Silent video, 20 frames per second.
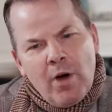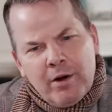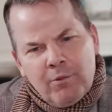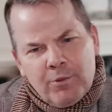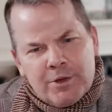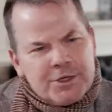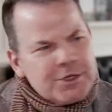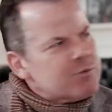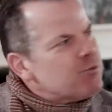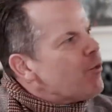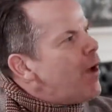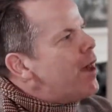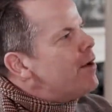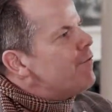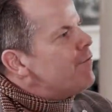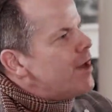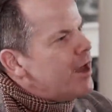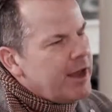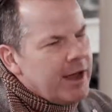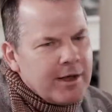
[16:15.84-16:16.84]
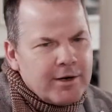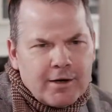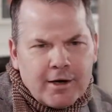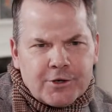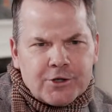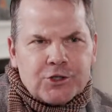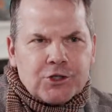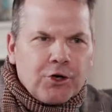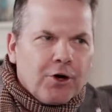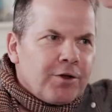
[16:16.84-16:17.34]
Why don't we just renovate
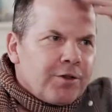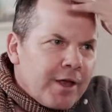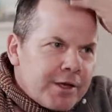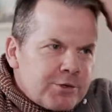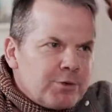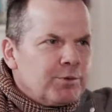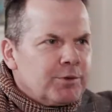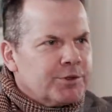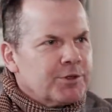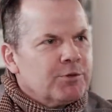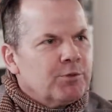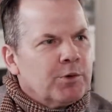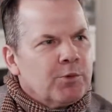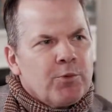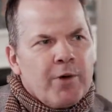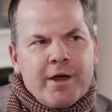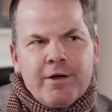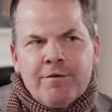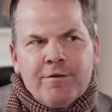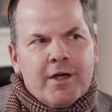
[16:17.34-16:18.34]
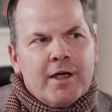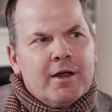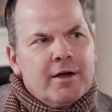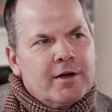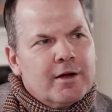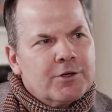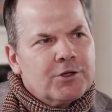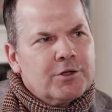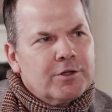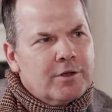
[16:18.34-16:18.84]
a show? That's what we'll do, we'll renovate
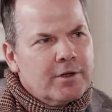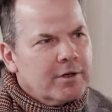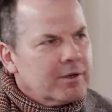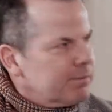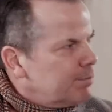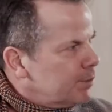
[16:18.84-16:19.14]
a